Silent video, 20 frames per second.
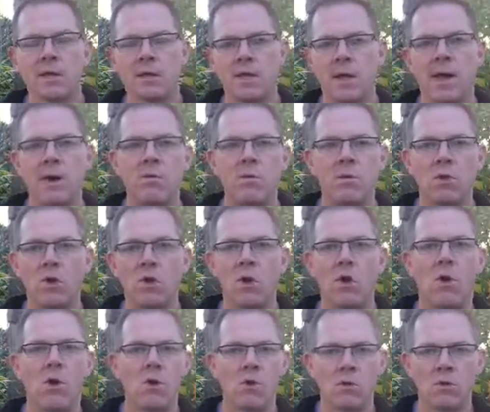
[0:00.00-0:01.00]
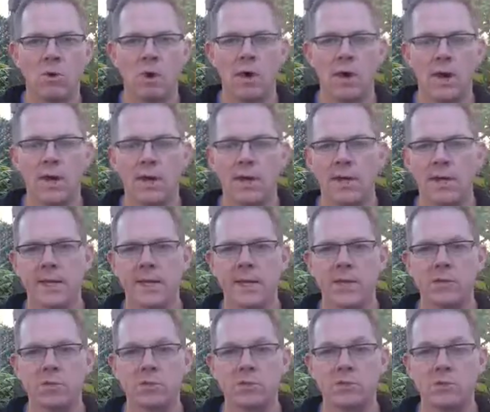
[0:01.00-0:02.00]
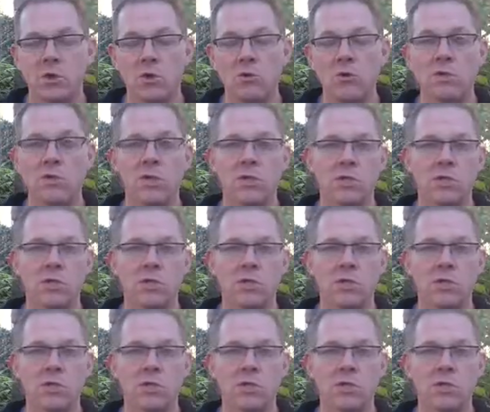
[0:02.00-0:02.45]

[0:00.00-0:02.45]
That will all result